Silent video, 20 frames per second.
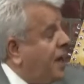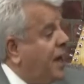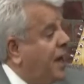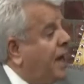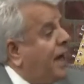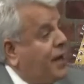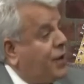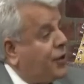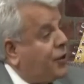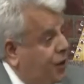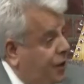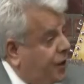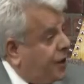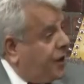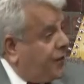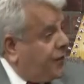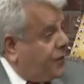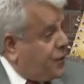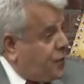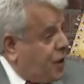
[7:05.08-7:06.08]
a good
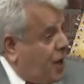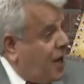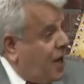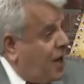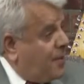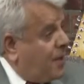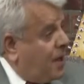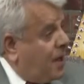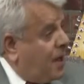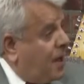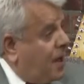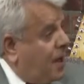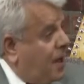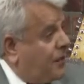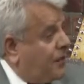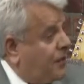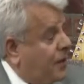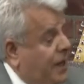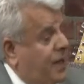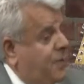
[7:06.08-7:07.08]
enough job
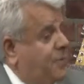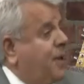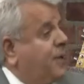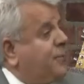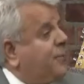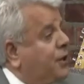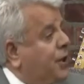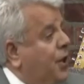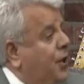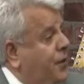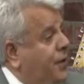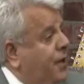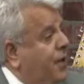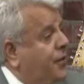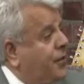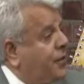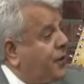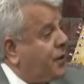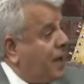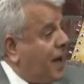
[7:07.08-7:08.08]
of letting people know
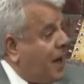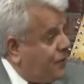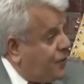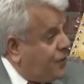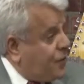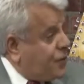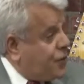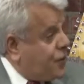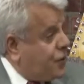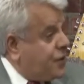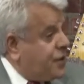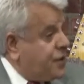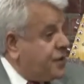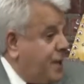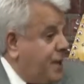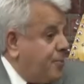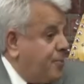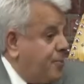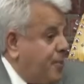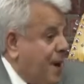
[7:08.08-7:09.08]
that their life
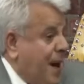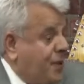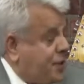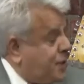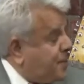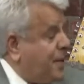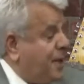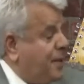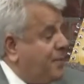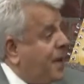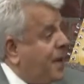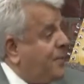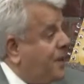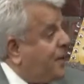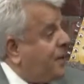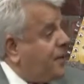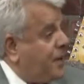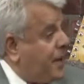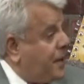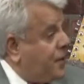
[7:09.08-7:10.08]
insurance possibly may
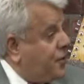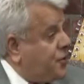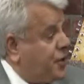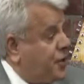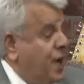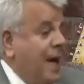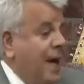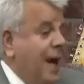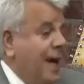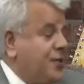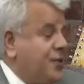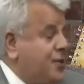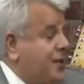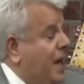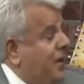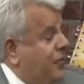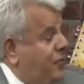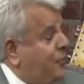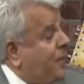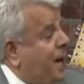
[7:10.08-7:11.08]
be in danger. And it's
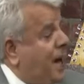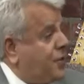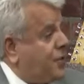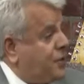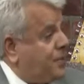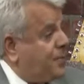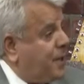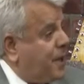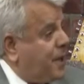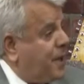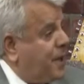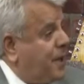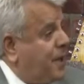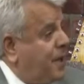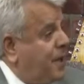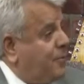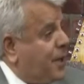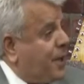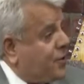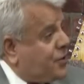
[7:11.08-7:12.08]
not even possibly.
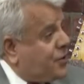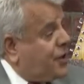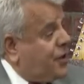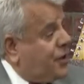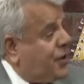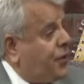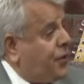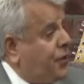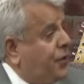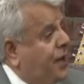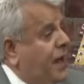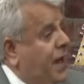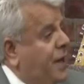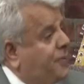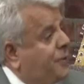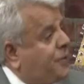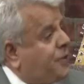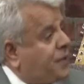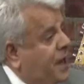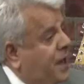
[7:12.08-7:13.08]
Basically,
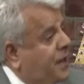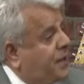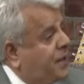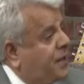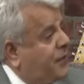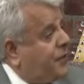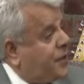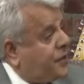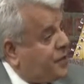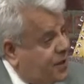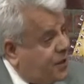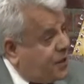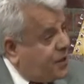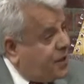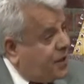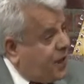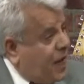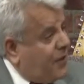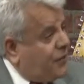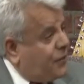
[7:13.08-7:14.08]
38% of
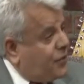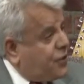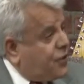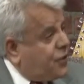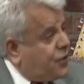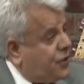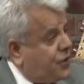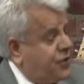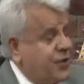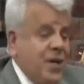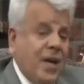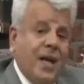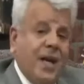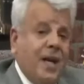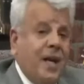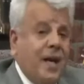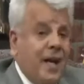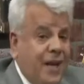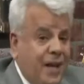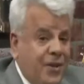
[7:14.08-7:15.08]
existing life insurance
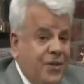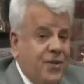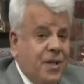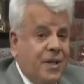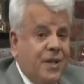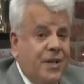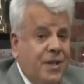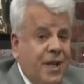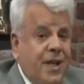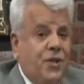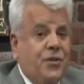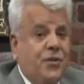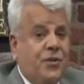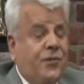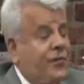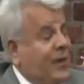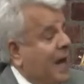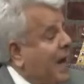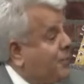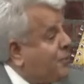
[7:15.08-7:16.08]
is in danger
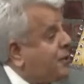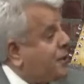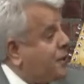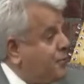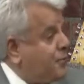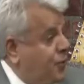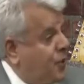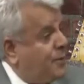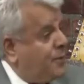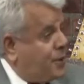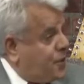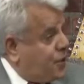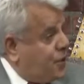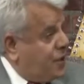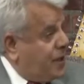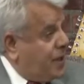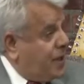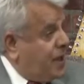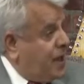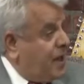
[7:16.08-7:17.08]
of lapsing
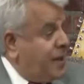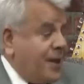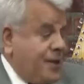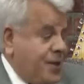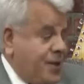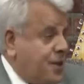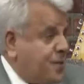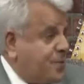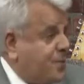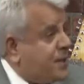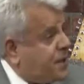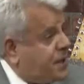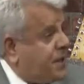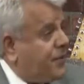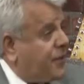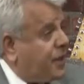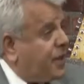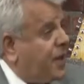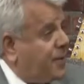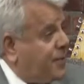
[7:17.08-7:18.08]
prematurely. And that's a
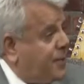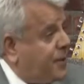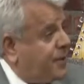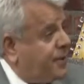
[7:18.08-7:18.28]
specific number.